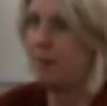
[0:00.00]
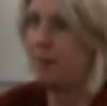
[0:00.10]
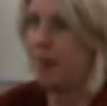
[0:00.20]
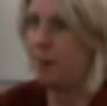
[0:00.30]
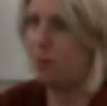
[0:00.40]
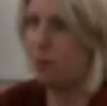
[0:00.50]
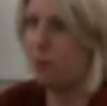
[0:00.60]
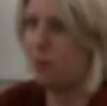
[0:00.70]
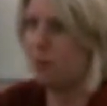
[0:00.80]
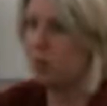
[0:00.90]

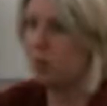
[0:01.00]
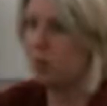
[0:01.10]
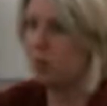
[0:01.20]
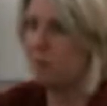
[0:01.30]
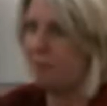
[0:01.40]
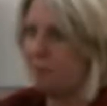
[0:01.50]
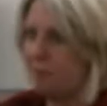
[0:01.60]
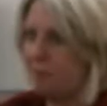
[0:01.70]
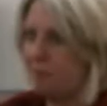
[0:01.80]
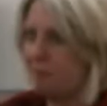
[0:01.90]
Macromolecules. Now let's
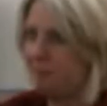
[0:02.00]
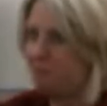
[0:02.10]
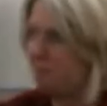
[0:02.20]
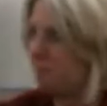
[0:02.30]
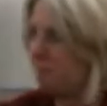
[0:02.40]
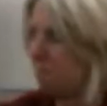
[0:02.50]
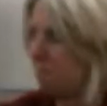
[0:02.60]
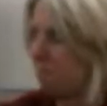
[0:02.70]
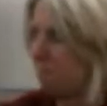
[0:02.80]
just go to school.